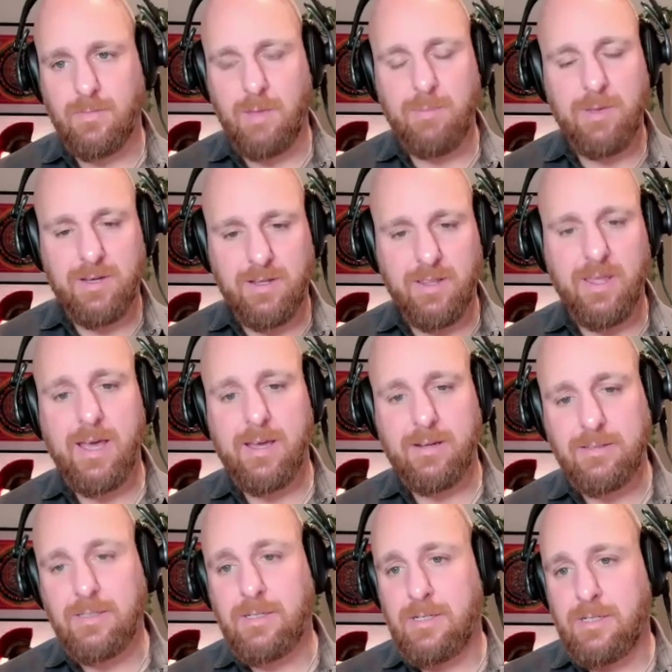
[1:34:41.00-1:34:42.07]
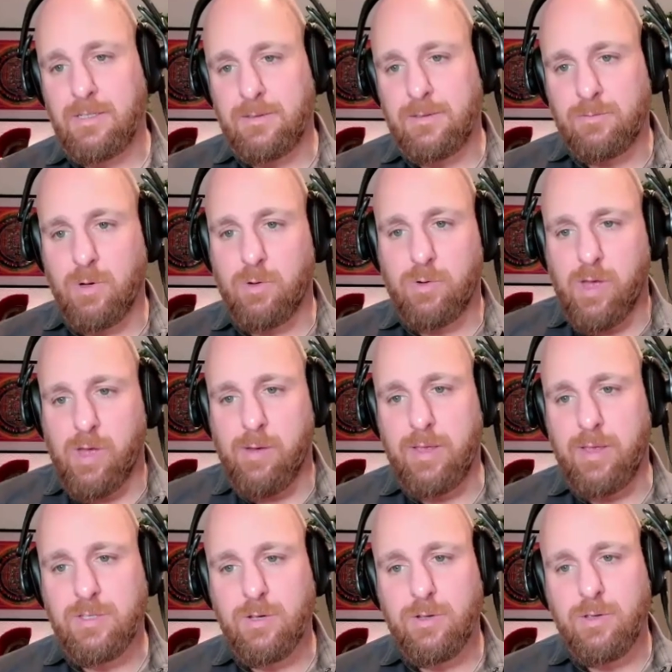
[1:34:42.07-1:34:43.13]
Amen to that. Well, I mean,
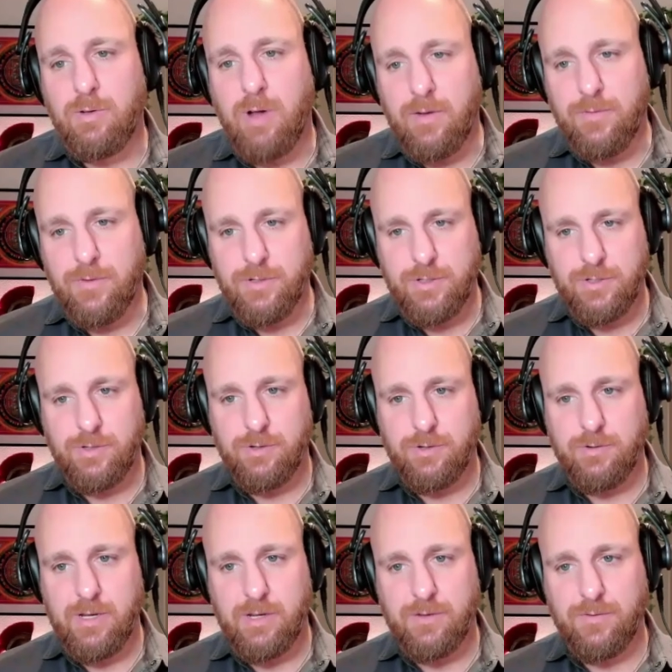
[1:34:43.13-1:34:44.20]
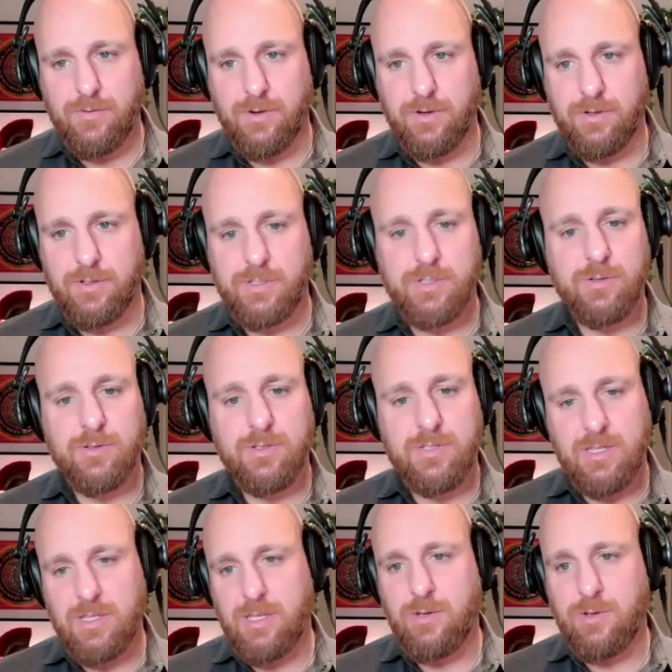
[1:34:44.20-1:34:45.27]
so you offer tutoring for students
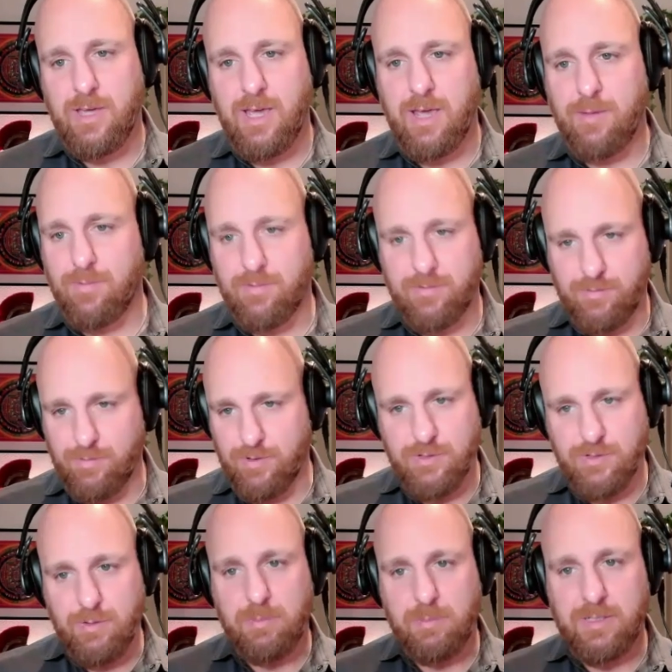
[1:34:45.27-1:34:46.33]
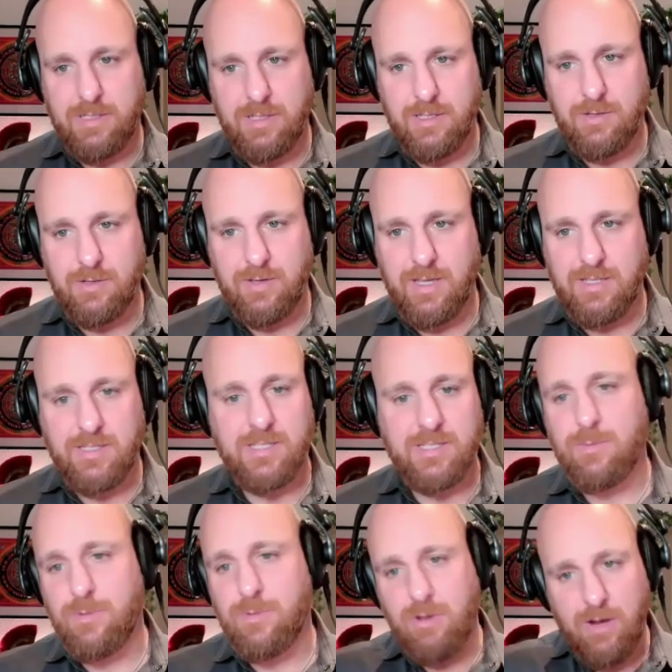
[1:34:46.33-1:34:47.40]
in the UK, presumably to the UK
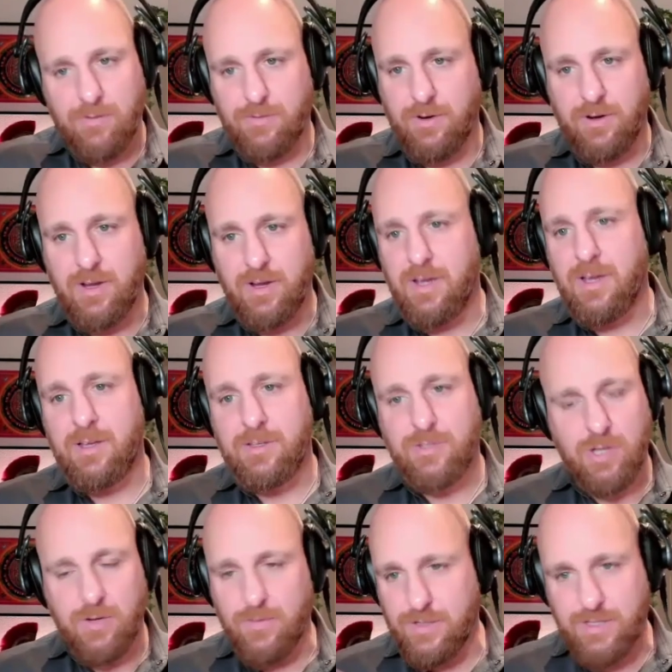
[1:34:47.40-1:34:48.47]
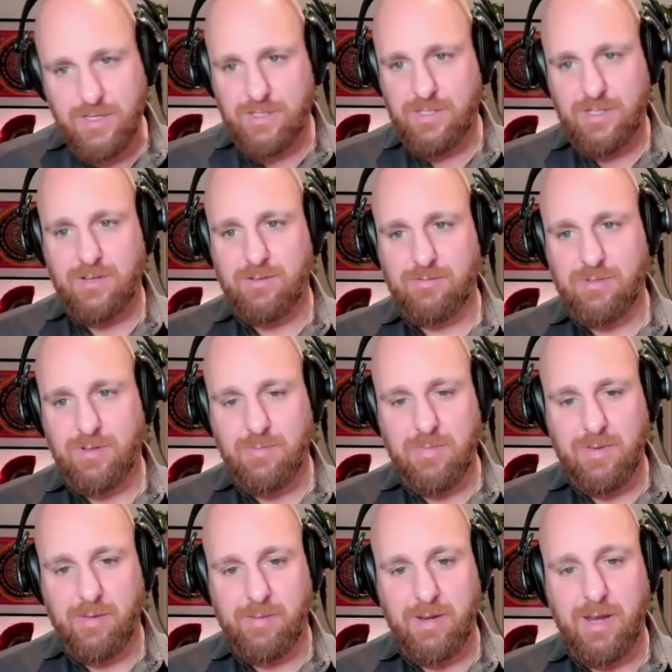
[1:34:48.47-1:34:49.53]
system. Do you offer services to I
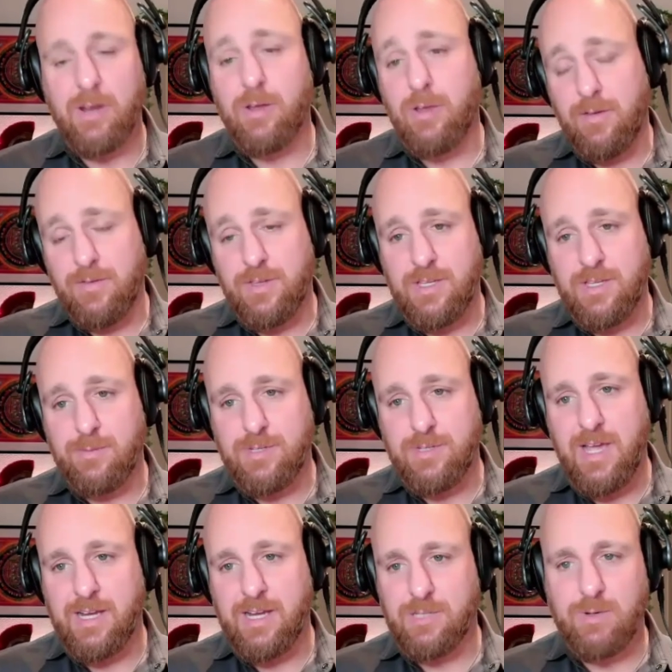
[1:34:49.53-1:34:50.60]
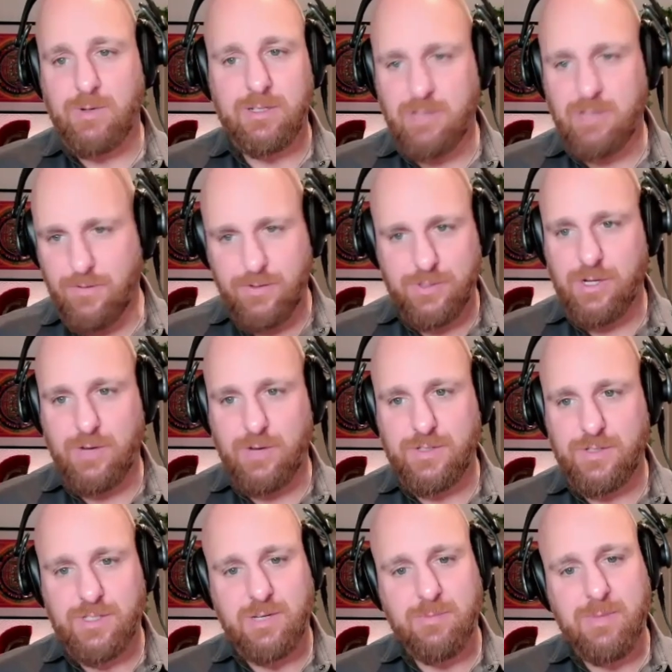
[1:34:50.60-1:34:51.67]
mean, I know you have the Substack as well. Do you offer
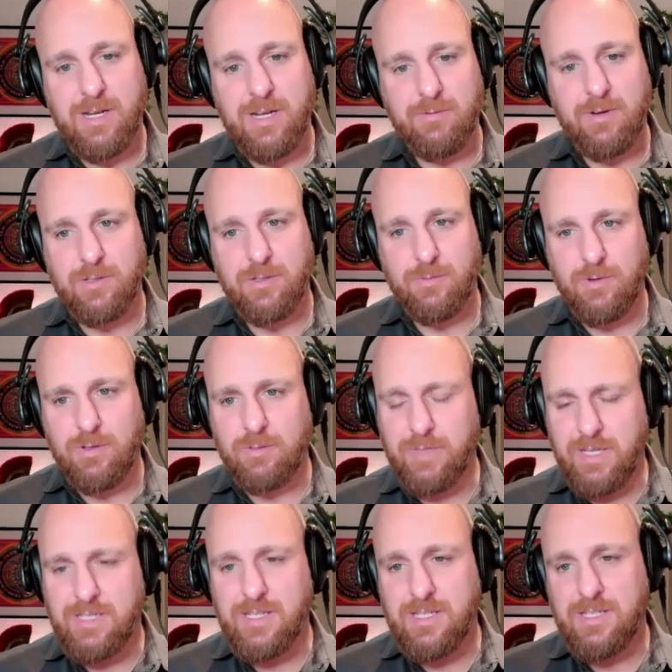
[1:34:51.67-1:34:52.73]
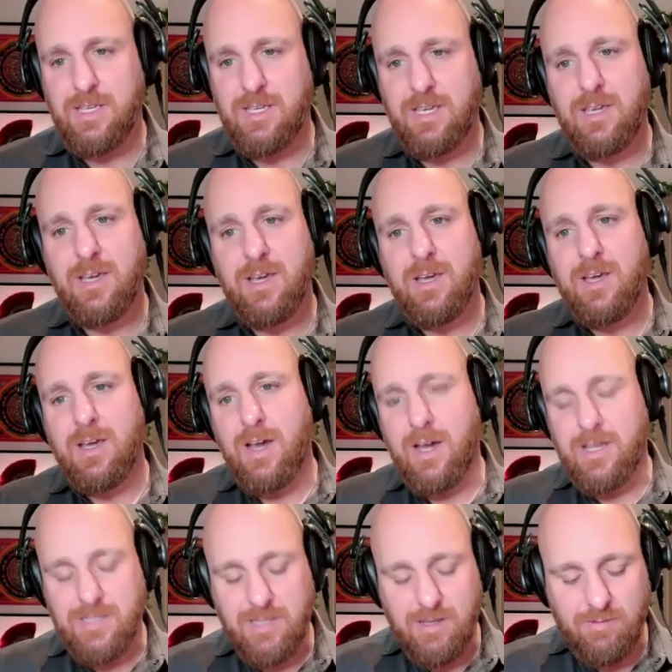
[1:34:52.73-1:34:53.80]
services to men around the world? Because I see
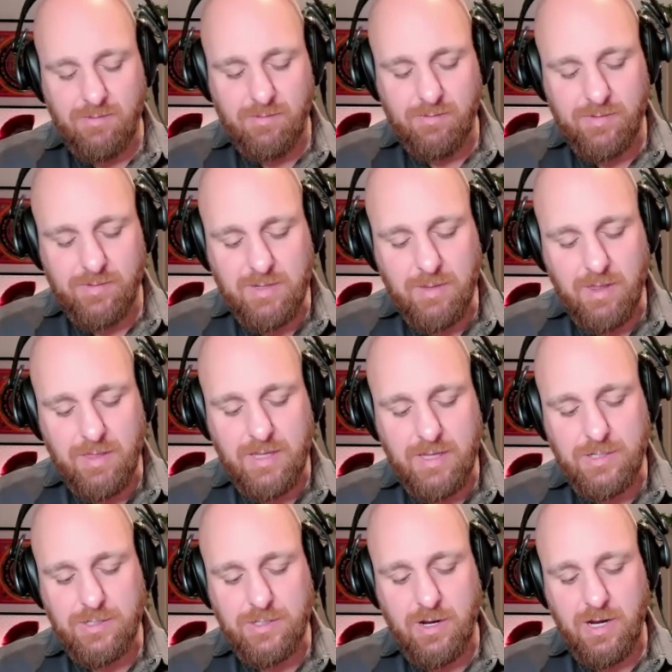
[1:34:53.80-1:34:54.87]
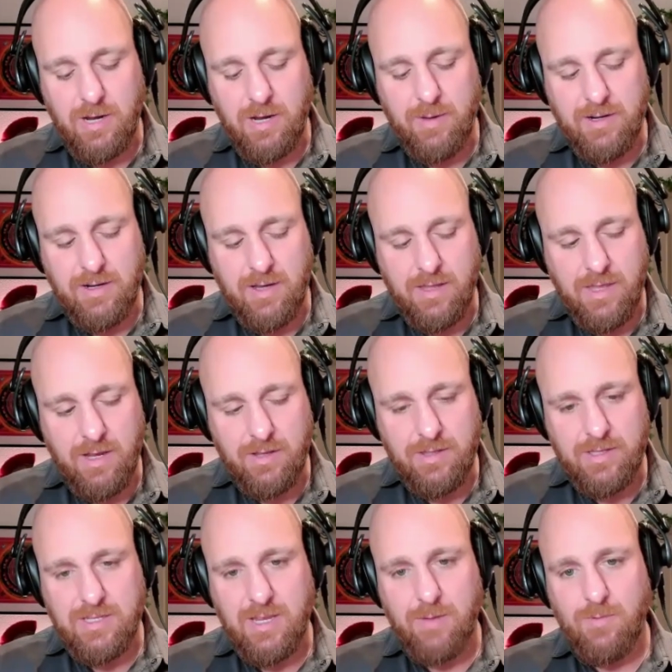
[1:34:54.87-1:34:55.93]
some of the things you're talking about, I think are the
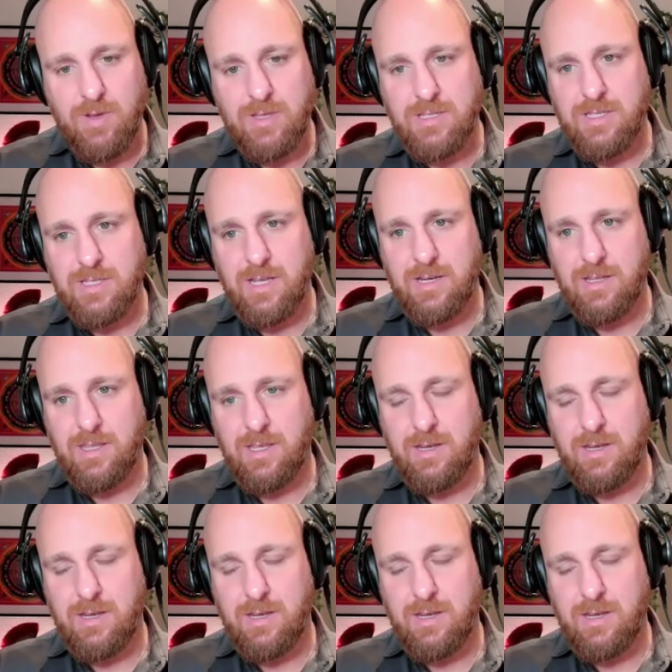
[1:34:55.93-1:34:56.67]
same reasons that